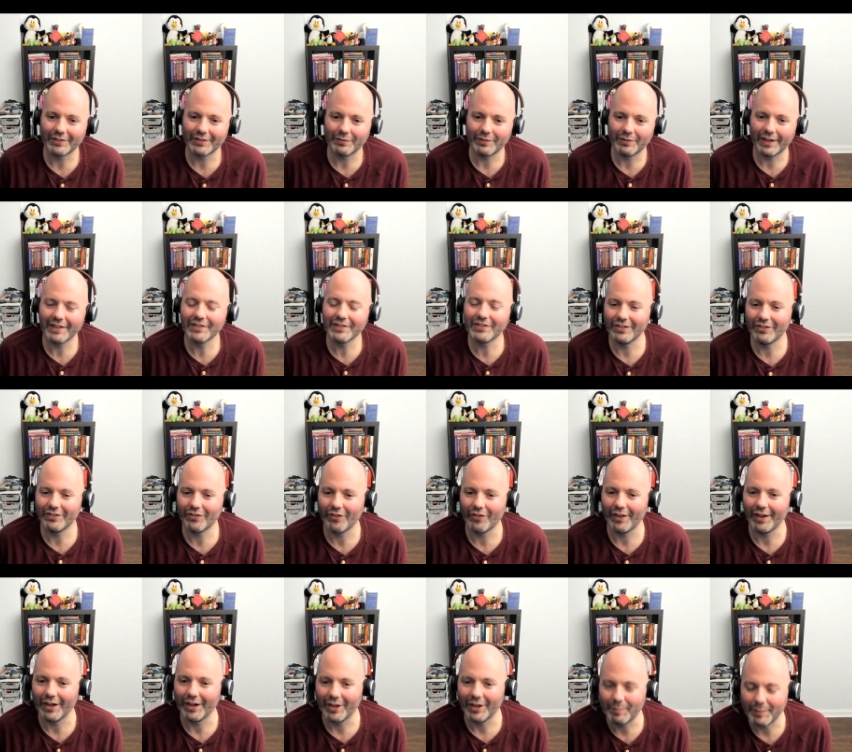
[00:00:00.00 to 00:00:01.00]
advantage
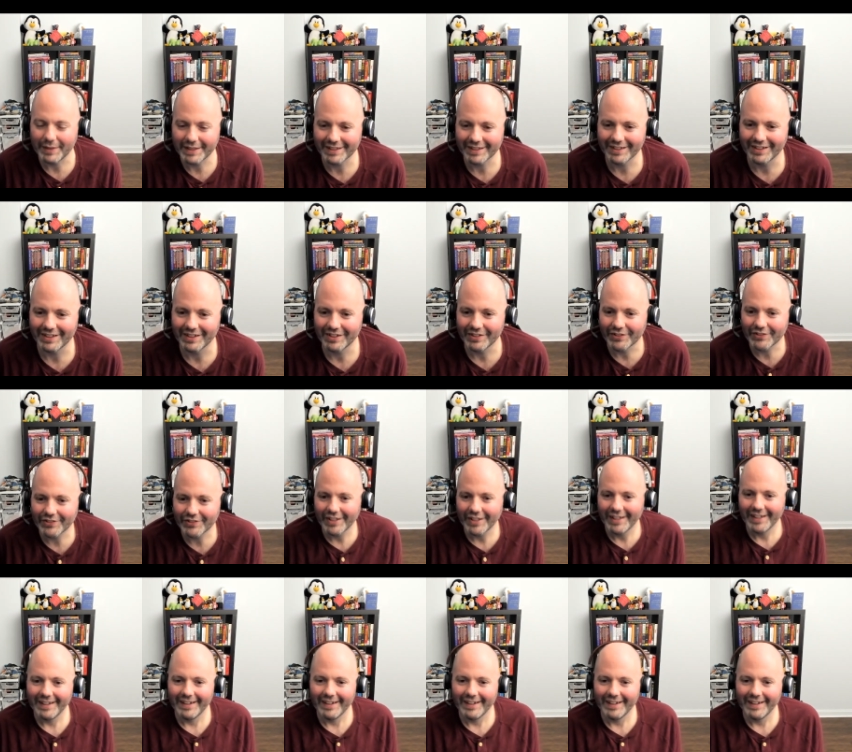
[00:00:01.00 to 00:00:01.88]
there, because